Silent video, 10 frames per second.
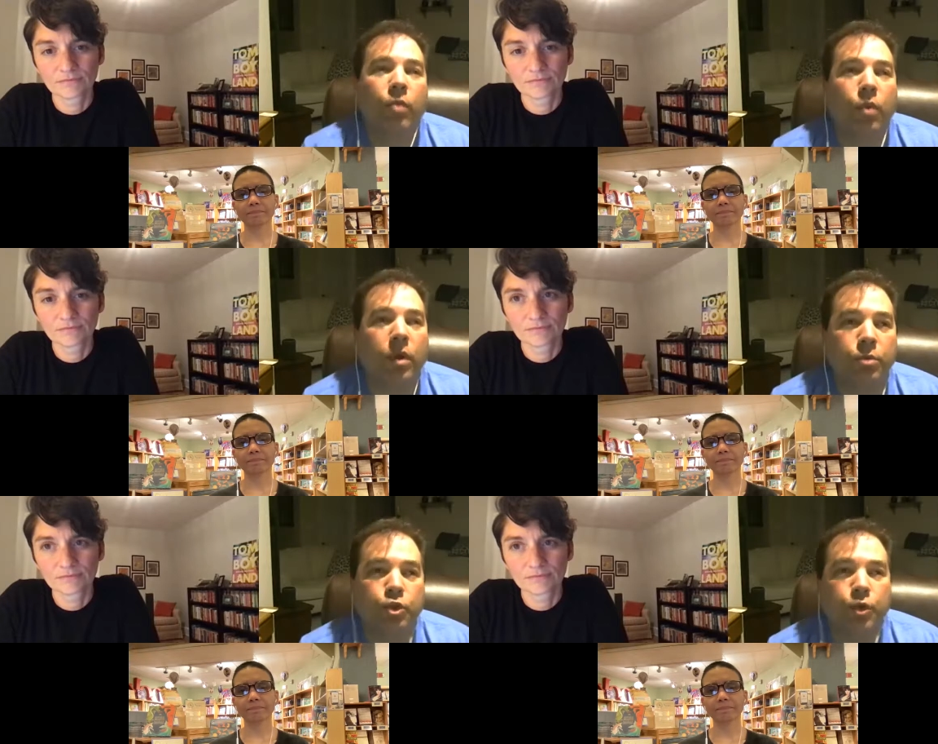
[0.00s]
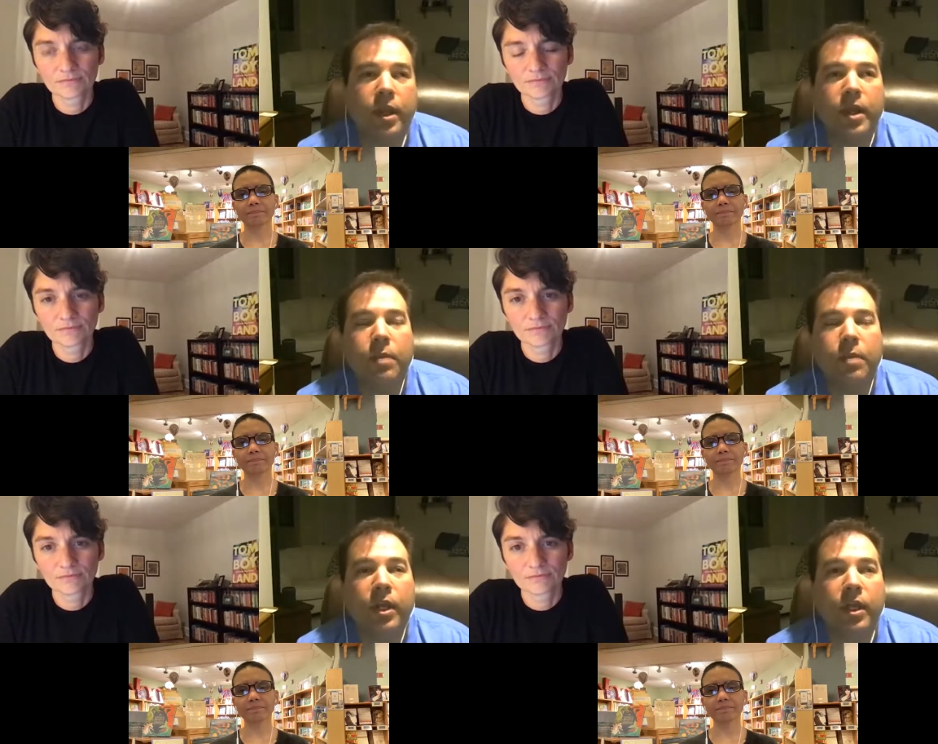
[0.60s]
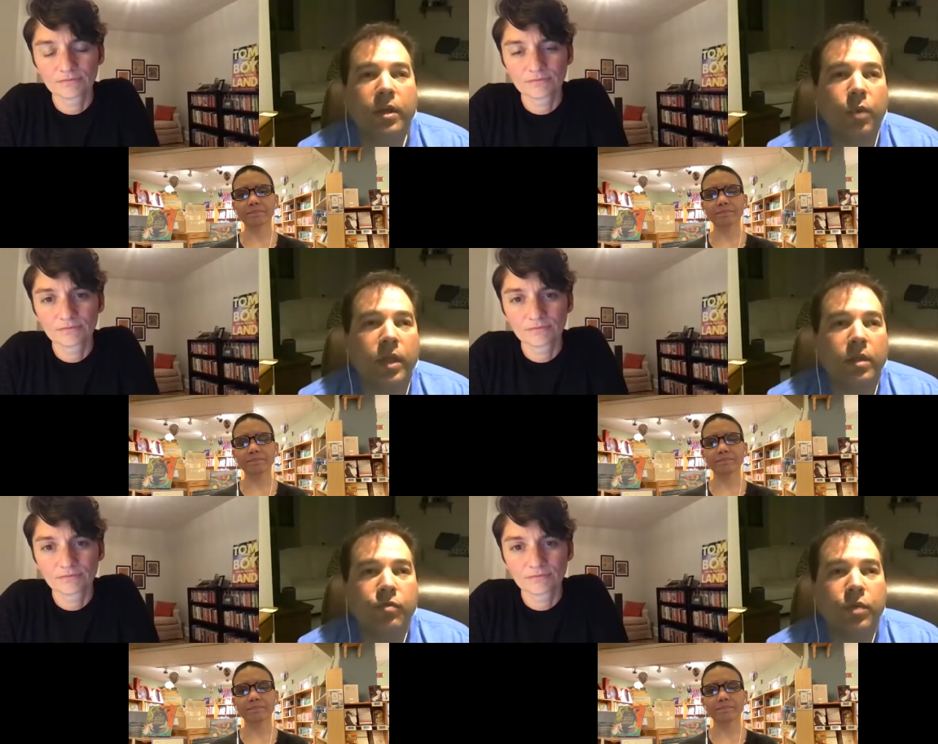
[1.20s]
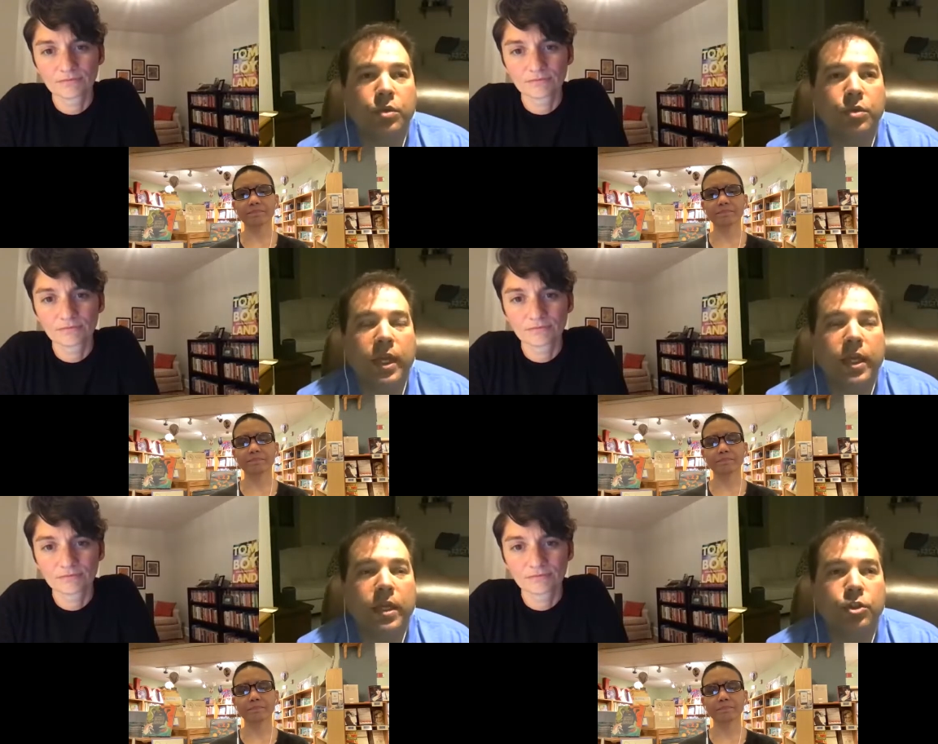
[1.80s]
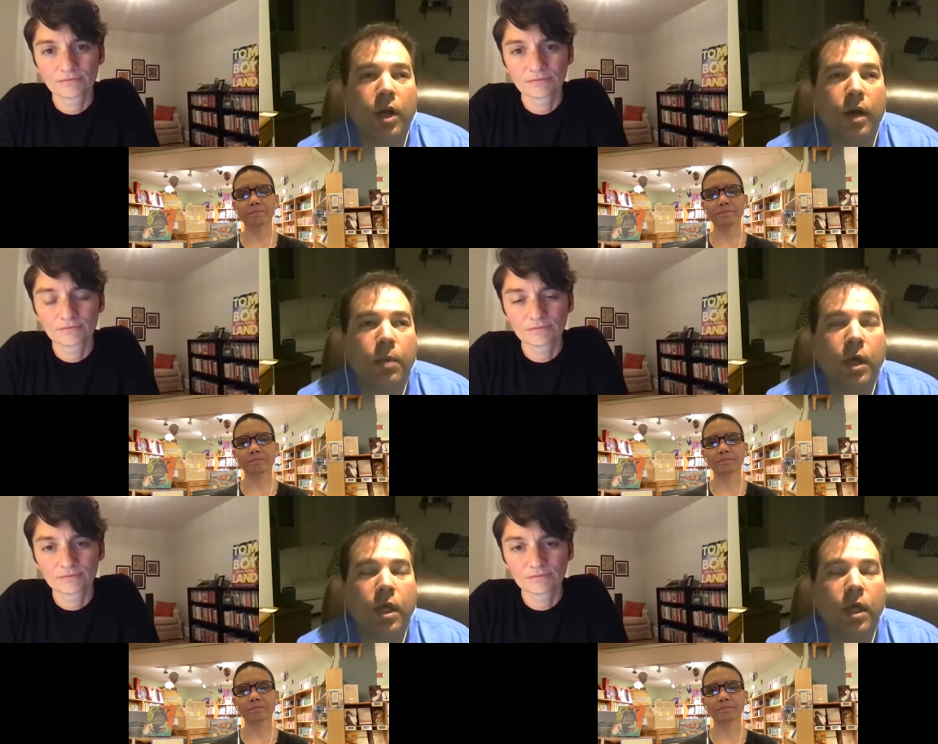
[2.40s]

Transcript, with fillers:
Speaker 1: want to portray anybody in a way that feels like a hit job.